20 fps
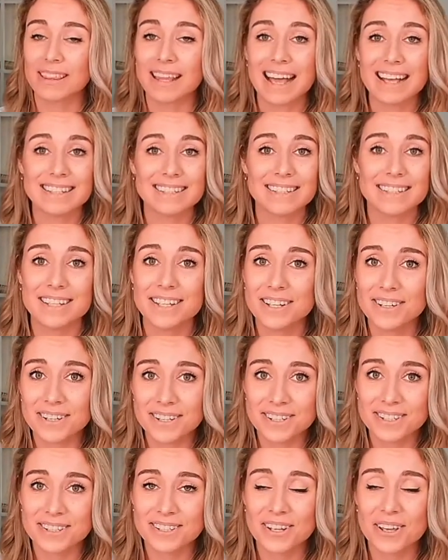for the last
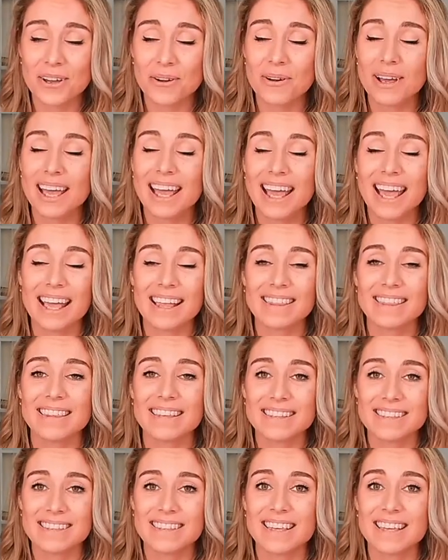year or so, and
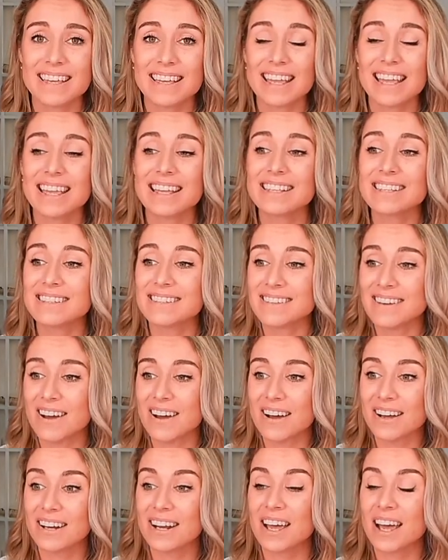this thing is
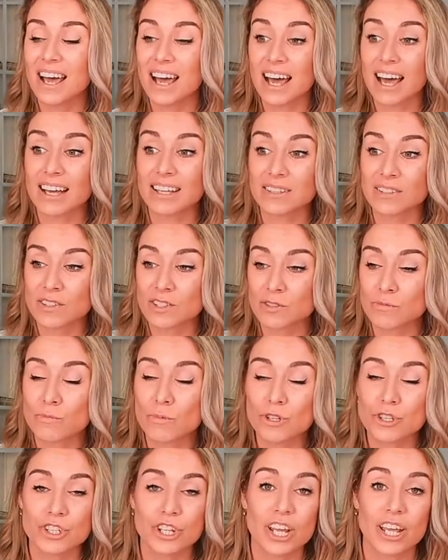not uh,
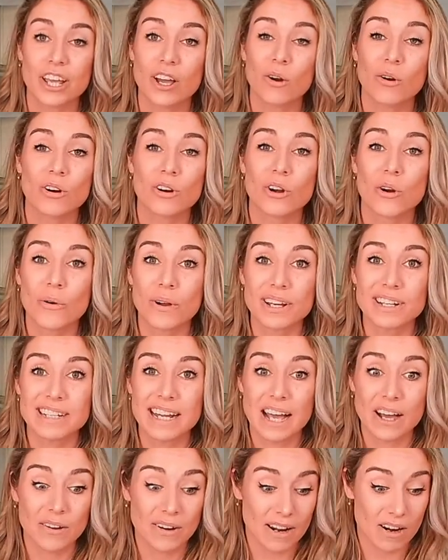smushing or going
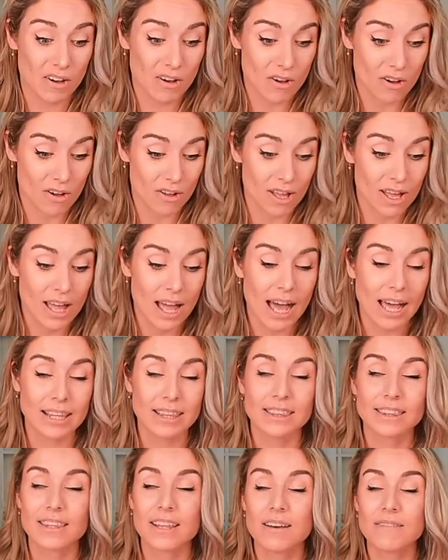down at all. I
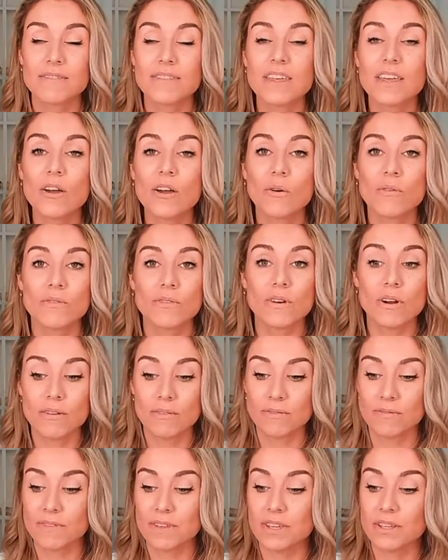love the overall
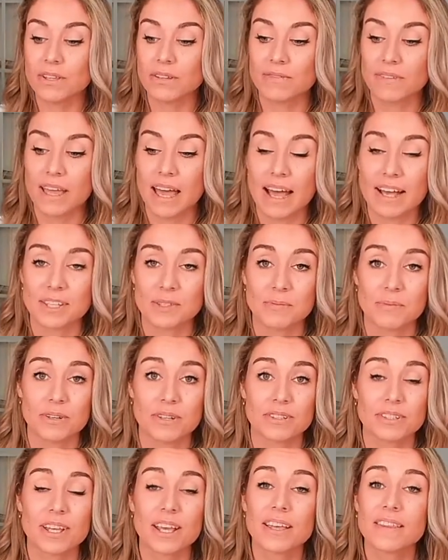feel of
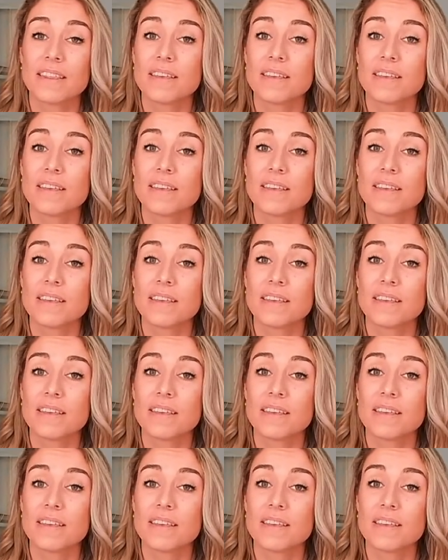Caspers.